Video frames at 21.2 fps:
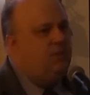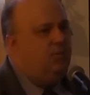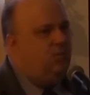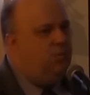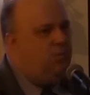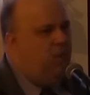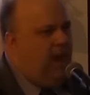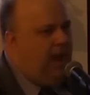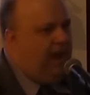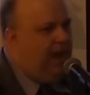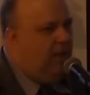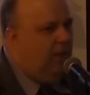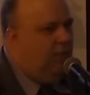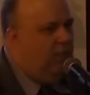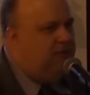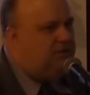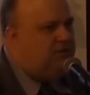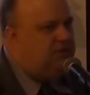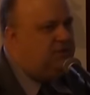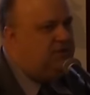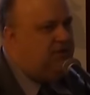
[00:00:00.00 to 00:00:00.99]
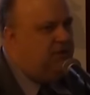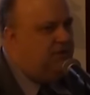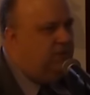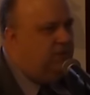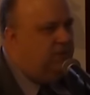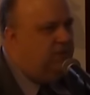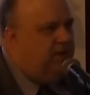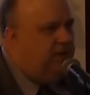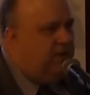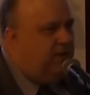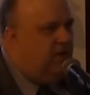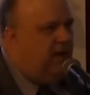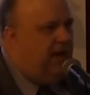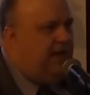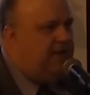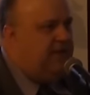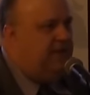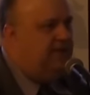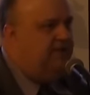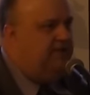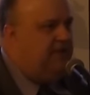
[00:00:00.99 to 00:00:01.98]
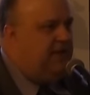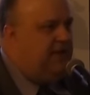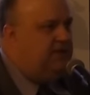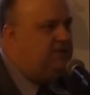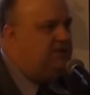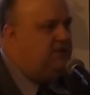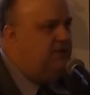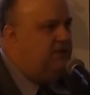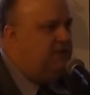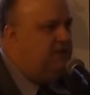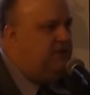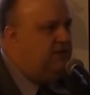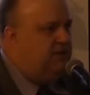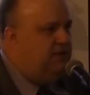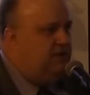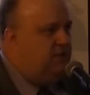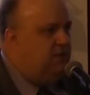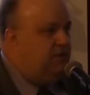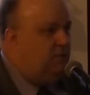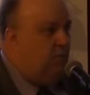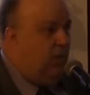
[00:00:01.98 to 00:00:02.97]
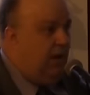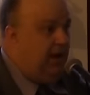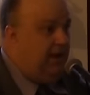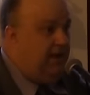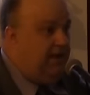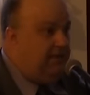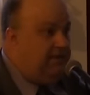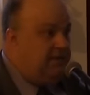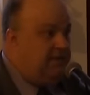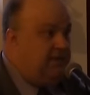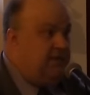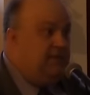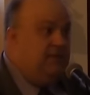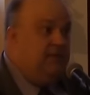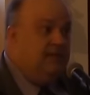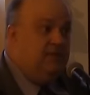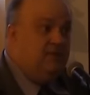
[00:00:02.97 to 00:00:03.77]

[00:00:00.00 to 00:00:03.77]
to how much real identification you can do with Y's.